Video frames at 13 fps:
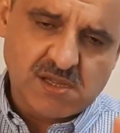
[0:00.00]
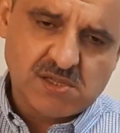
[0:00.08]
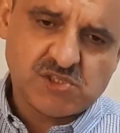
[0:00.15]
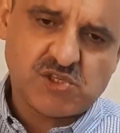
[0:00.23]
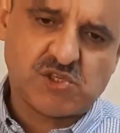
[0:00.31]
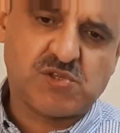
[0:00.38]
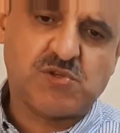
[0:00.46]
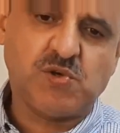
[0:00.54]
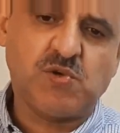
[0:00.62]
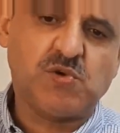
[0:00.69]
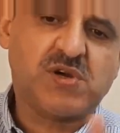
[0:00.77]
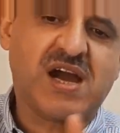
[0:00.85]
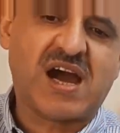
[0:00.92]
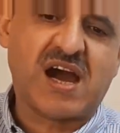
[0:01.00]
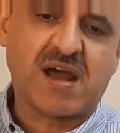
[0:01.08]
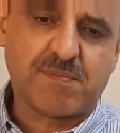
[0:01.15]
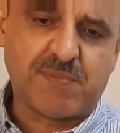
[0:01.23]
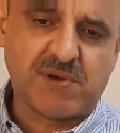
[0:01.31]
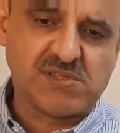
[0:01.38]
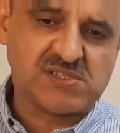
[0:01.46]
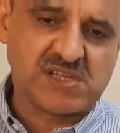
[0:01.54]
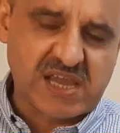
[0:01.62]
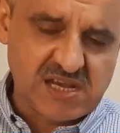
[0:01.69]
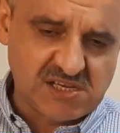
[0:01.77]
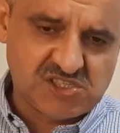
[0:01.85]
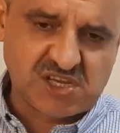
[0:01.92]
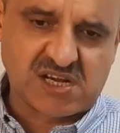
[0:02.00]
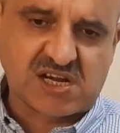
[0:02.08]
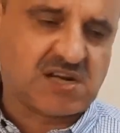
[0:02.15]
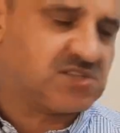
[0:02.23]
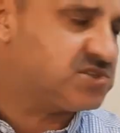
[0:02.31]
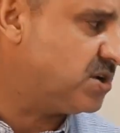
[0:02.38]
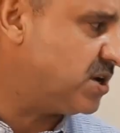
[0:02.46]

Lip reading: to 2 carbons in general. So